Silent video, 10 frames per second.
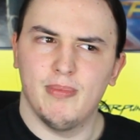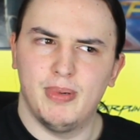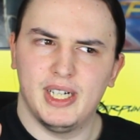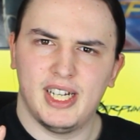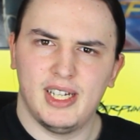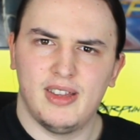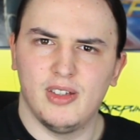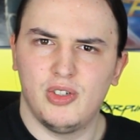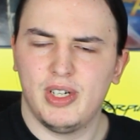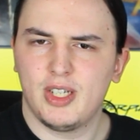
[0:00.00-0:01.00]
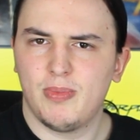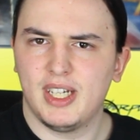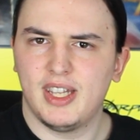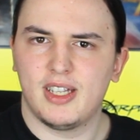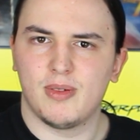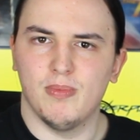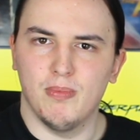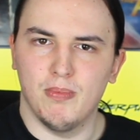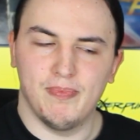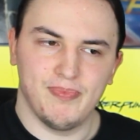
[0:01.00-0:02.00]
But I do expect that,
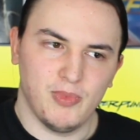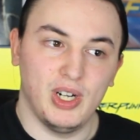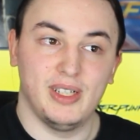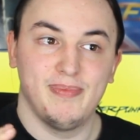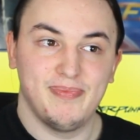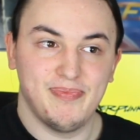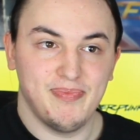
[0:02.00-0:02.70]
well,